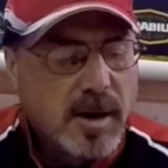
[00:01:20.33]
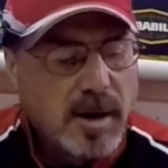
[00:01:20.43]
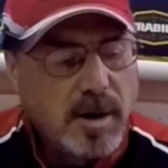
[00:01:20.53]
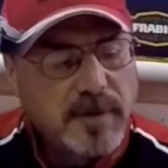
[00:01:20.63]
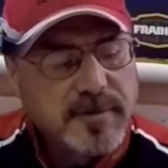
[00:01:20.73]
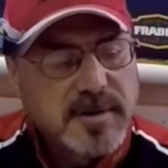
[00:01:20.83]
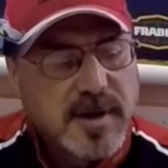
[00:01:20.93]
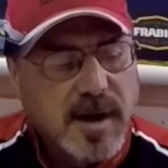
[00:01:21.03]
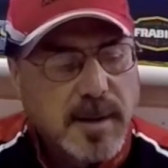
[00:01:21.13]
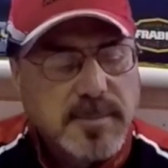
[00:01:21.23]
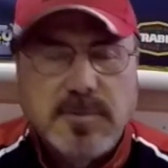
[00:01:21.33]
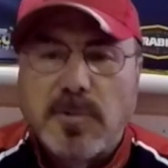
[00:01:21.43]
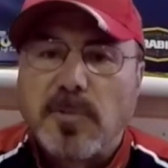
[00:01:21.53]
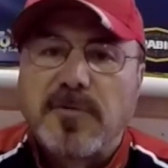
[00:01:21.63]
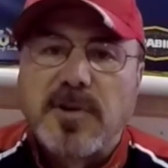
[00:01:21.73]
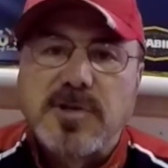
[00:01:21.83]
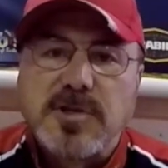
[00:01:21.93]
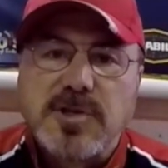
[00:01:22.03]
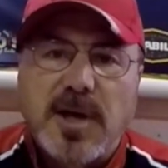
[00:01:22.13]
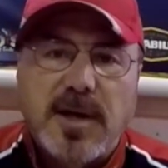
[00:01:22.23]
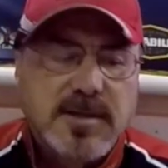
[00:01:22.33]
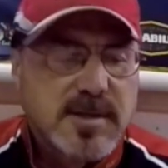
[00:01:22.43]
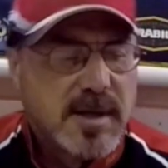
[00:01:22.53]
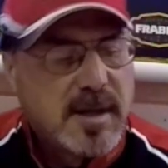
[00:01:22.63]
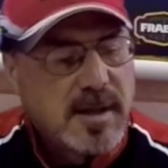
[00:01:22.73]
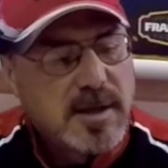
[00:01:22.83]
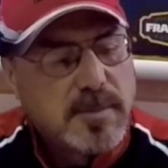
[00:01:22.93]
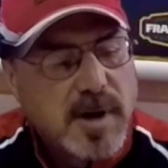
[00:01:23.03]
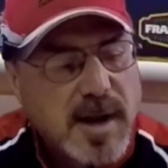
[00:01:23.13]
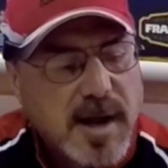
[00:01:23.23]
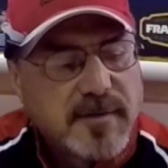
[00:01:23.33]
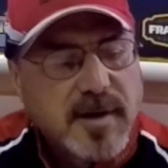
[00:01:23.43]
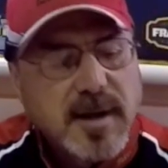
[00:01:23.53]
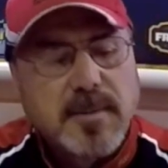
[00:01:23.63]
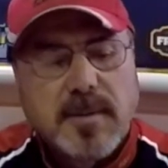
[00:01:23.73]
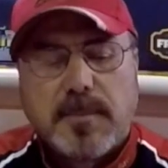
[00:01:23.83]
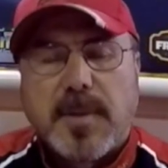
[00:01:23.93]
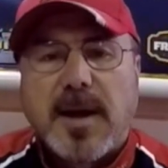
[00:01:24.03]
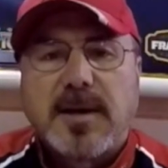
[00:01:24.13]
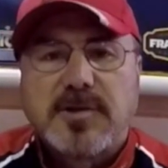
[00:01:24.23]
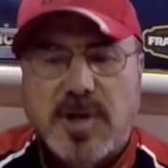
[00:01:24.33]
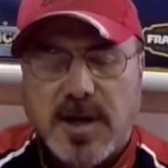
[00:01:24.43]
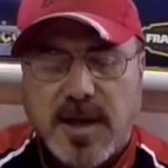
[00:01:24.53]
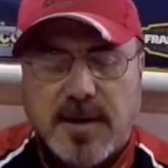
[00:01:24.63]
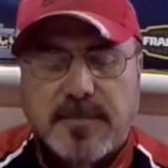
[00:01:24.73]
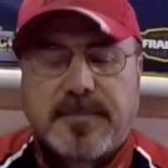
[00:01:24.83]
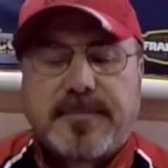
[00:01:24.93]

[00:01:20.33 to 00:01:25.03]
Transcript: Oftentimes when we're fishing jigs, you might have a painted jig head.